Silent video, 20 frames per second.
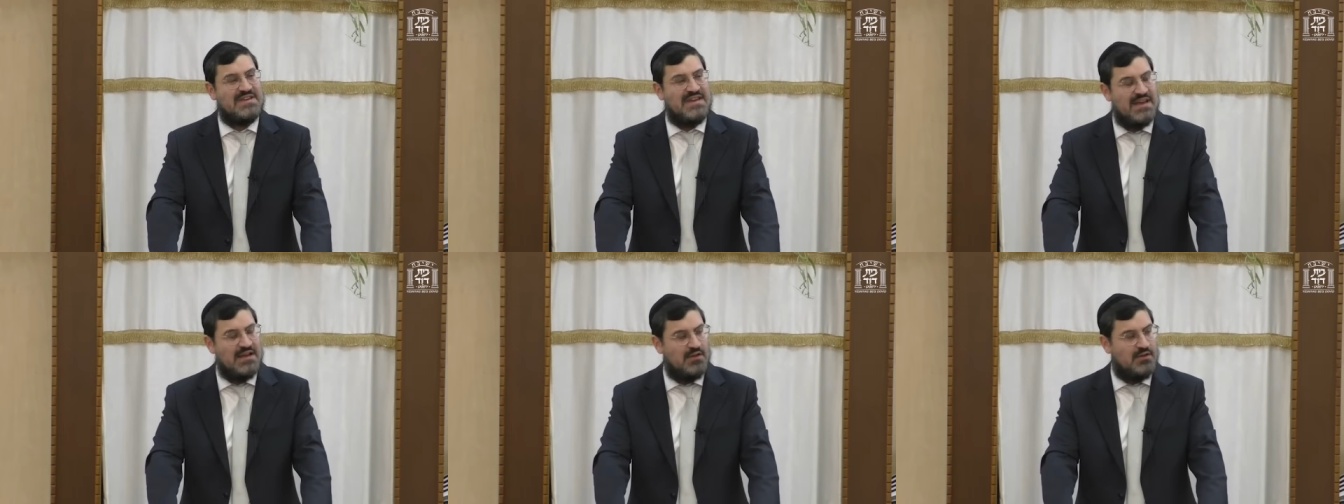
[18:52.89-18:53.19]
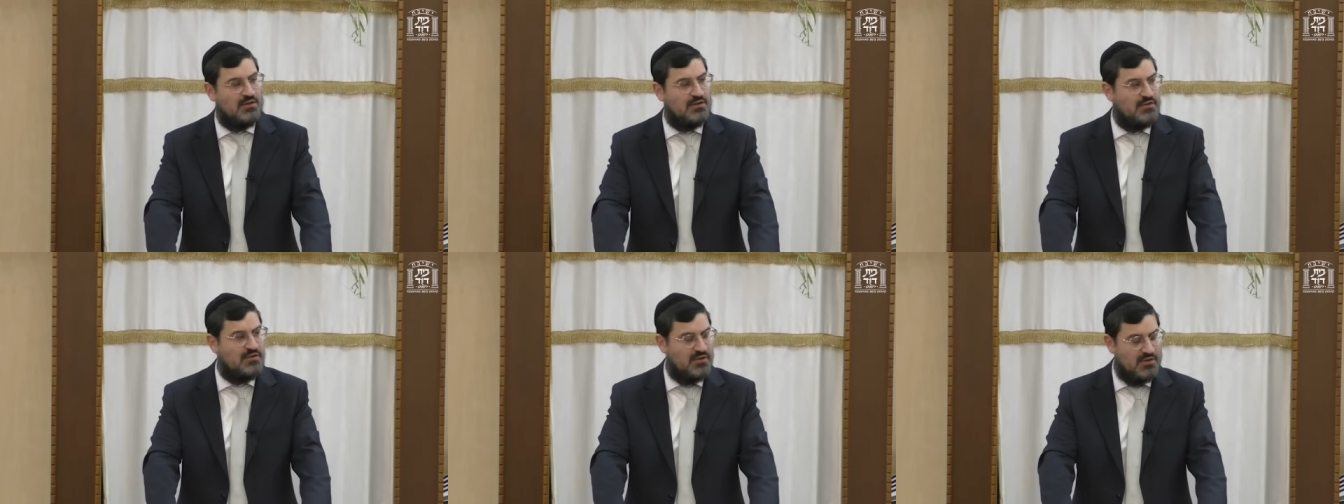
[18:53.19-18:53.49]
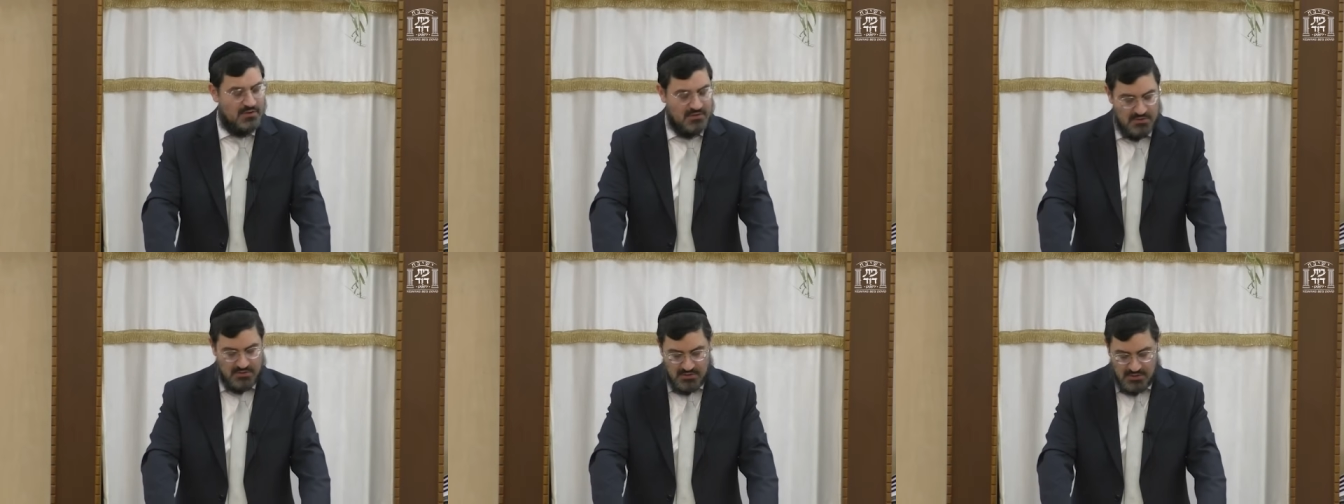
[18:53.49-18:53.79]
killed
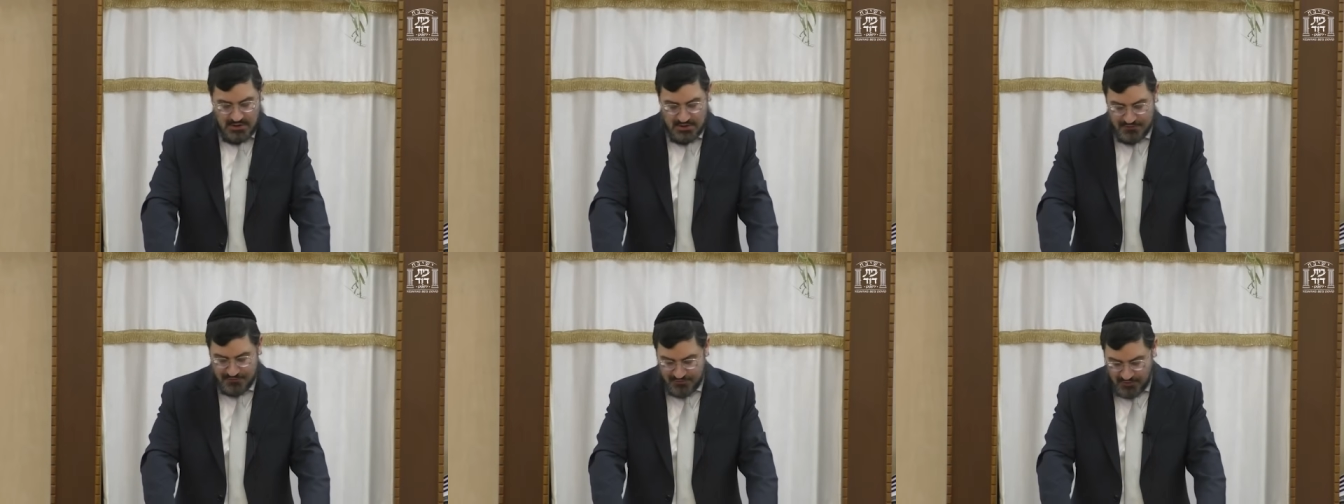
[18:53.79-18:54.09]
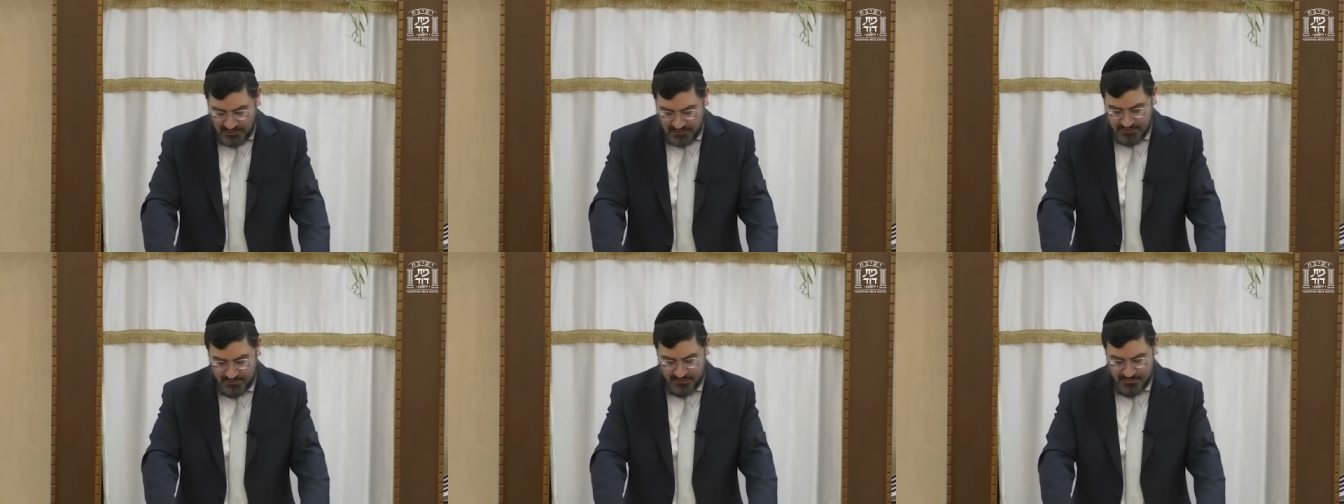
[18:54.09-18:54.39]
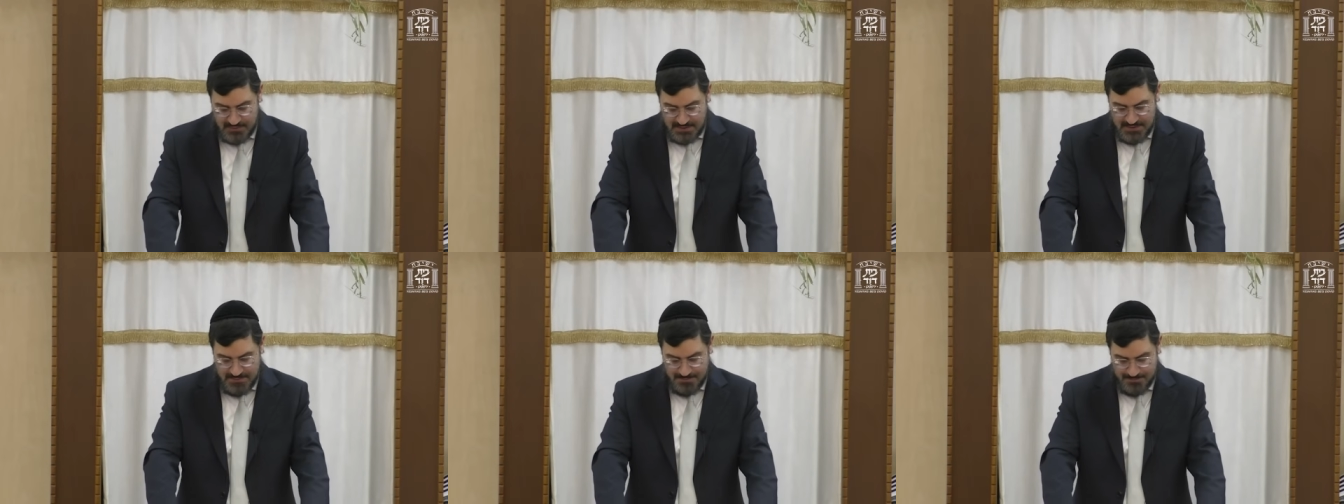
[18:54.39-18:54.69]
in front
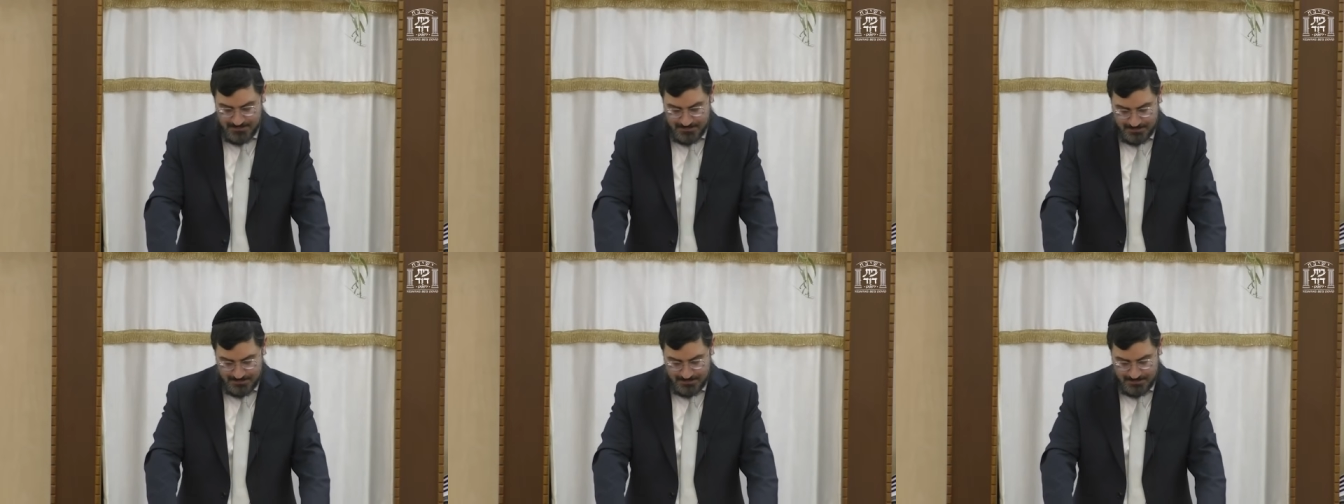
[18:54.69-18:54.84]
of me.